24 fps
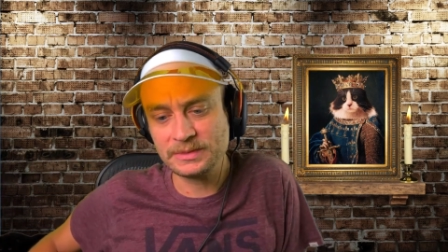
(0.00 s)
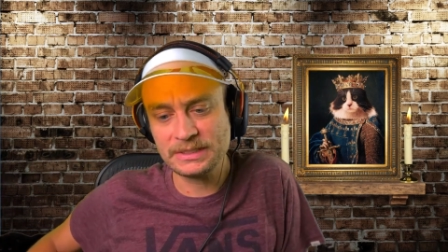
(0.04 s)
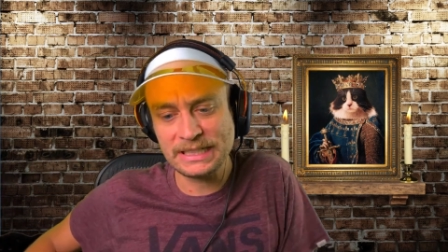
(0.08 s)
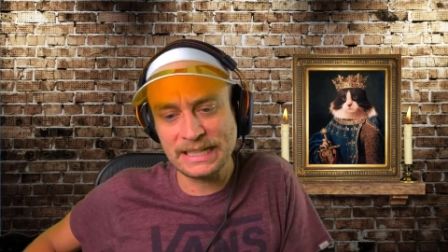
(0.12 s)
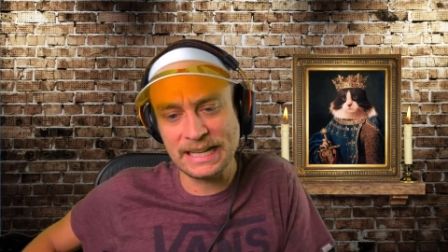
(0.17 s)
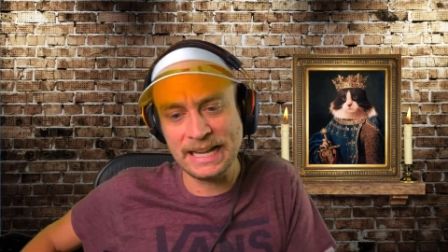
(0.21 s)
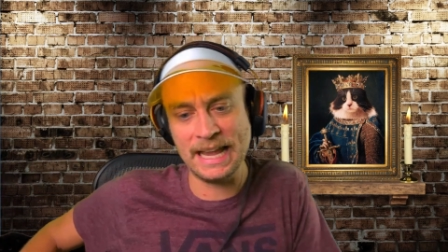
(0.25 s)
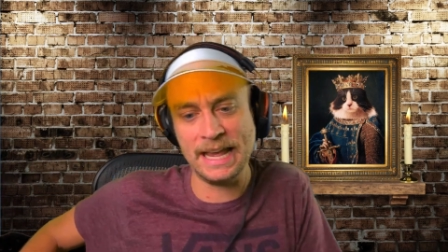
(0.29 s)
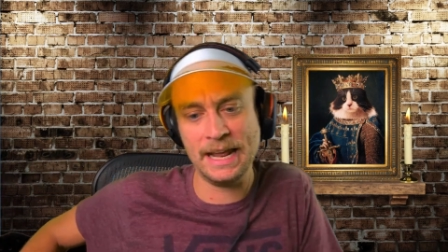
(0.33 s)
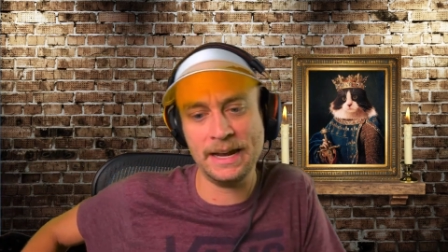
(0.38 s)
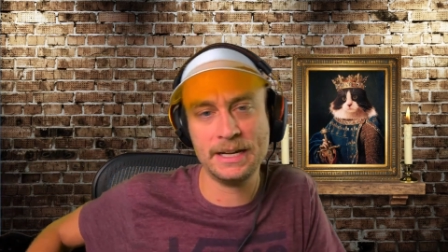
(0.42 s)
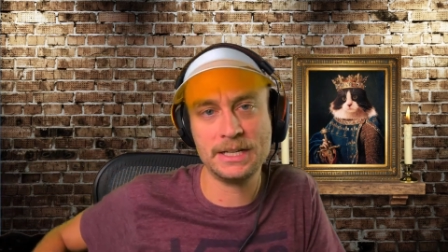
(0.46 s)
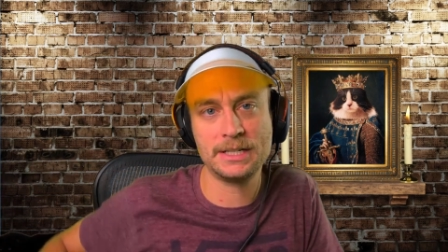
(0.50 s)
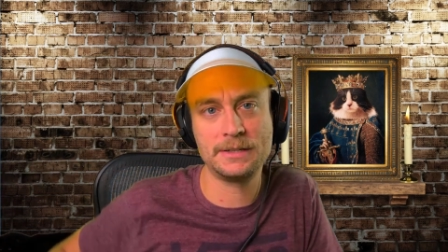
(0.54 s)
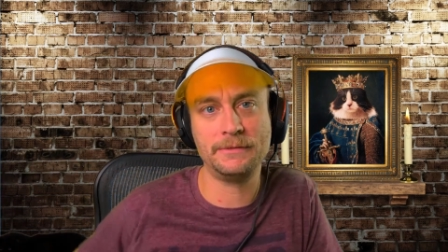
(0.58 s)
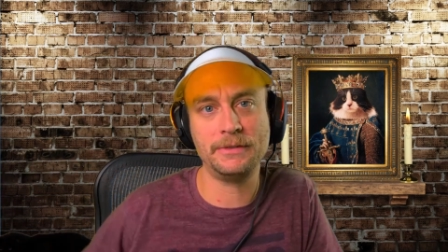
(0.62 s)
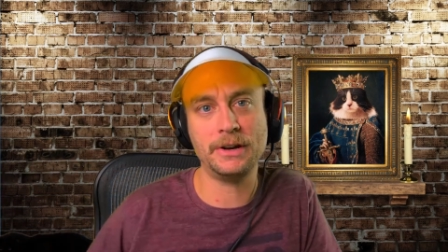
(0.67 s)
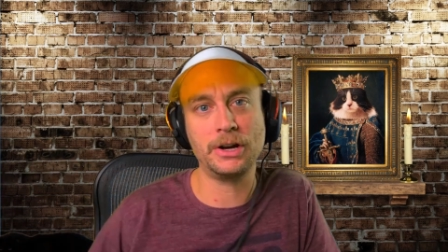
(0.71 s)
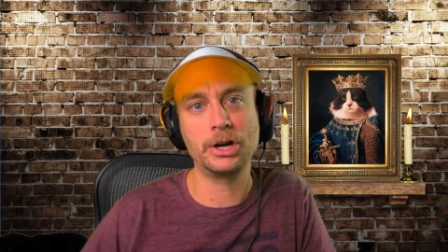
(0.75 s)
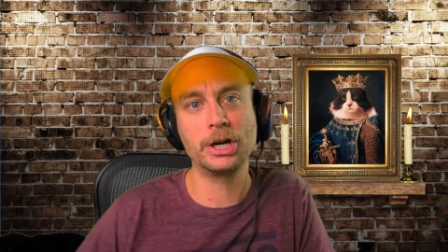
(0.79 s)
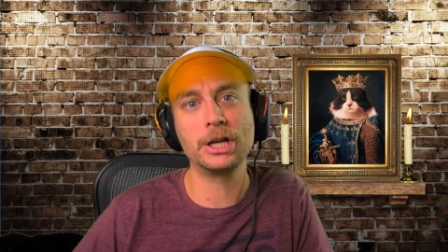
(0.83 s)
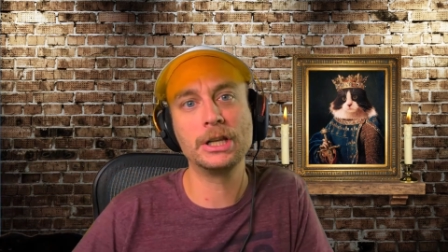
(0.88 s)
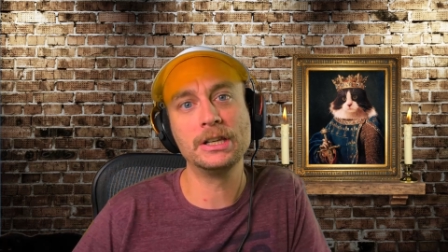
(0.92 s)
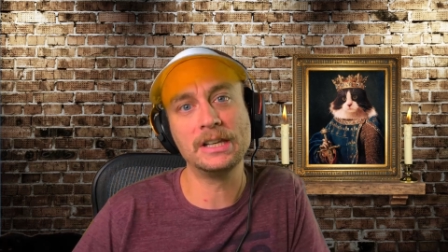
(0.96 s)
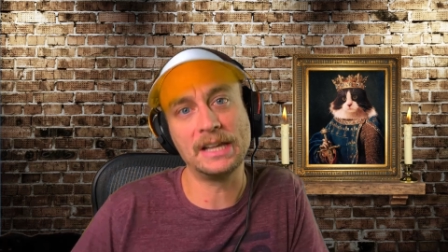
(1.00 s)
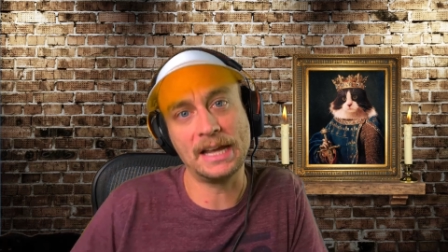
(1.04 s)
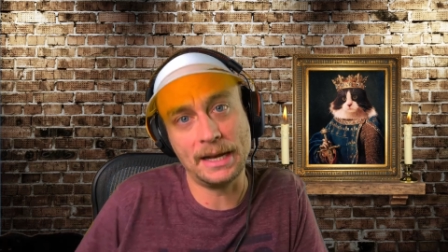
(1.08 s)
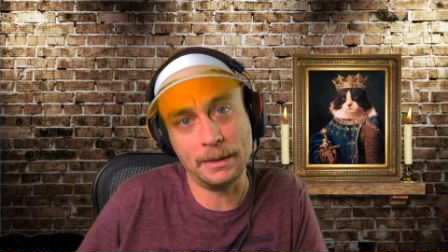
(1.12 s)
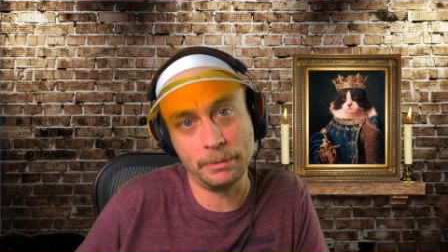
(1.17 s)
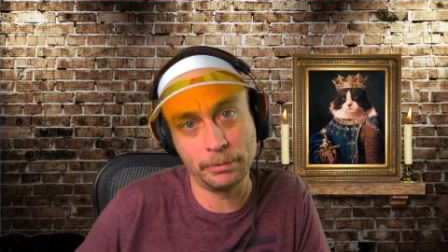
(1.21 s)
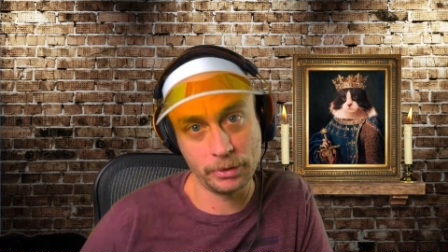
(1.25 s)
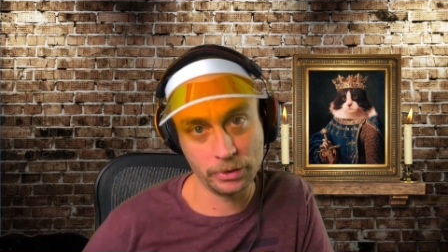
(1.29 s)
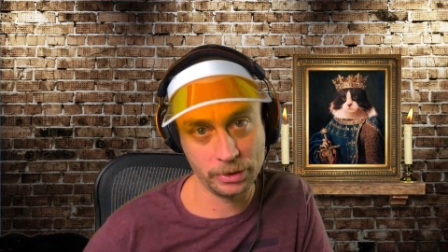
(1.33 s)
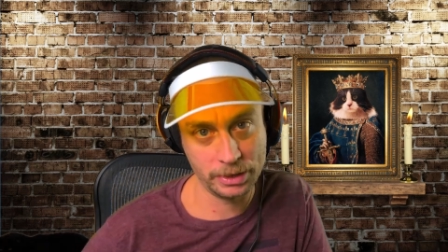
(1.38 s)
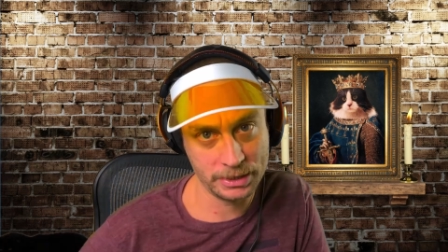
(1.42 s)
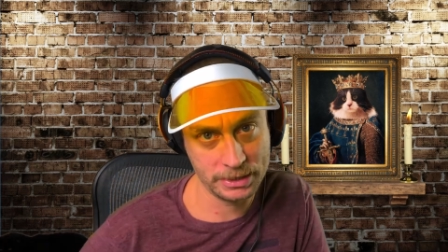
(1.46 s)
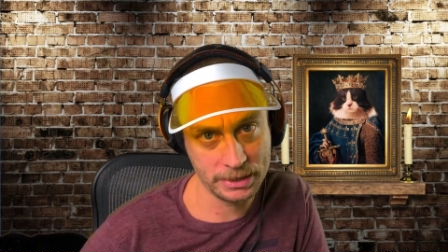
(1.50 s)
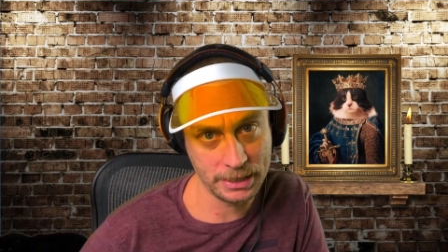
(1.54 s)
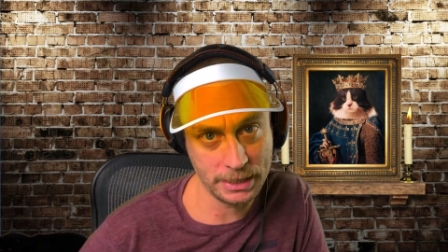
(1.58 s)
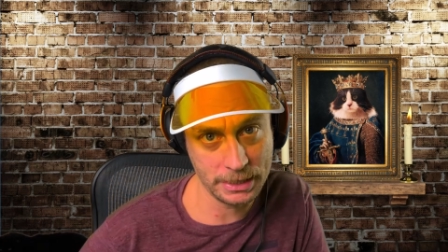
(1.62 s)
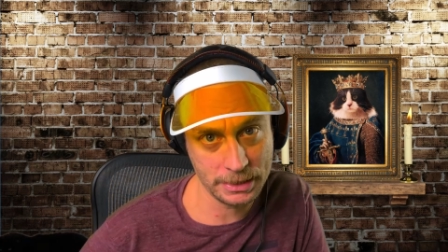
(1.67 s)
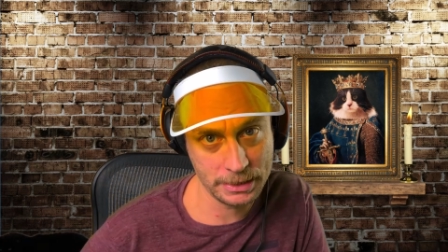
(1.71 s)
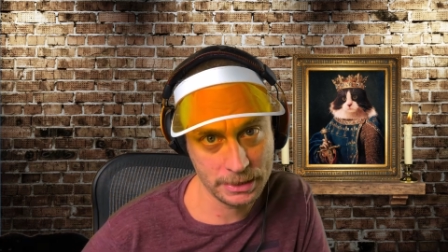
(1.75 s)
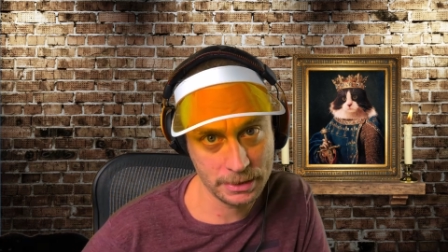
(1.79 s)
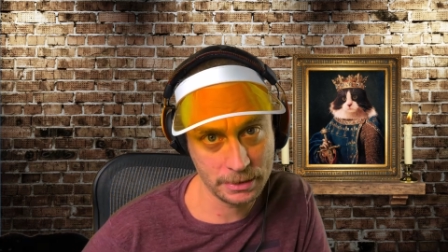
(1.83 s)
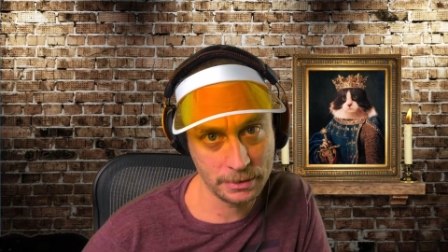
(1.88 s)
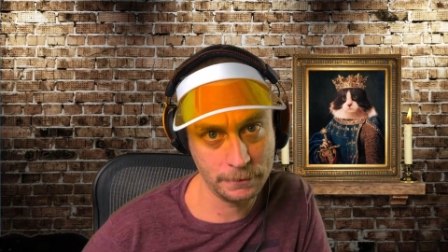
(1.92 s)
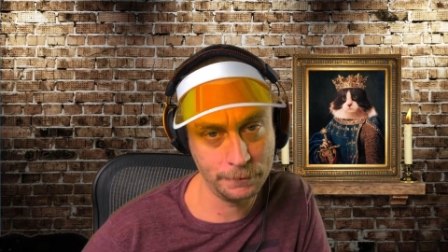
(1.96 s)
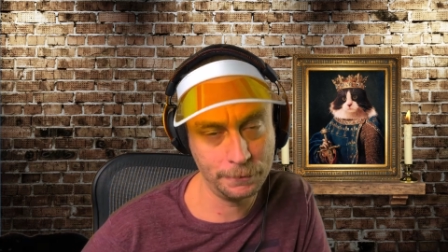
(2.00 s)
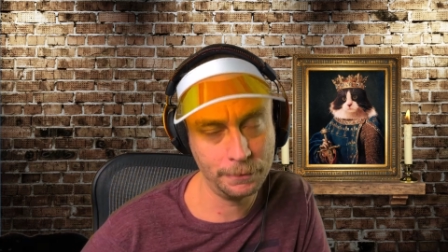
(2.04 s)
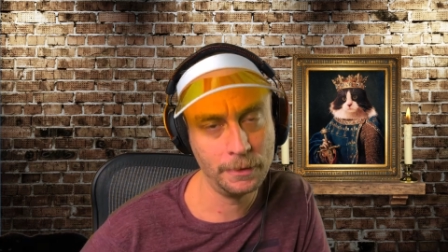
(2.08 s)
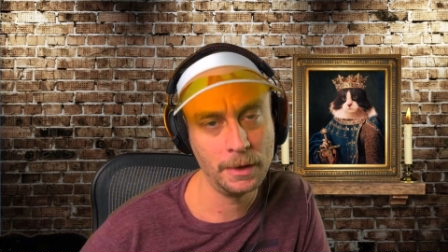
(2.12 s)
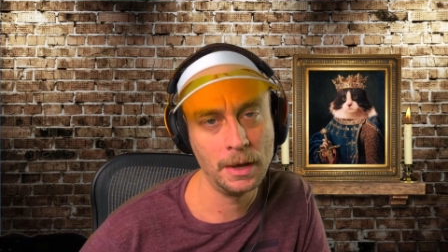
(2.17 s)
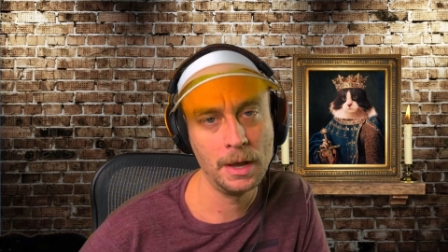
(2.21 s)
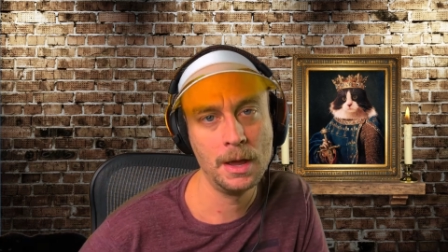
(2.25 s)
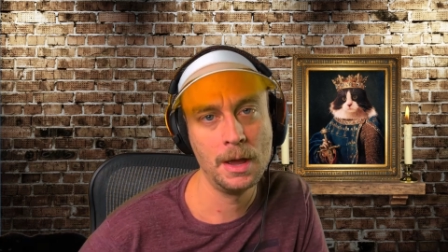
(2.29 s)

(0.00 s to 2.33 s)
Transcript: and it's very labor intensive.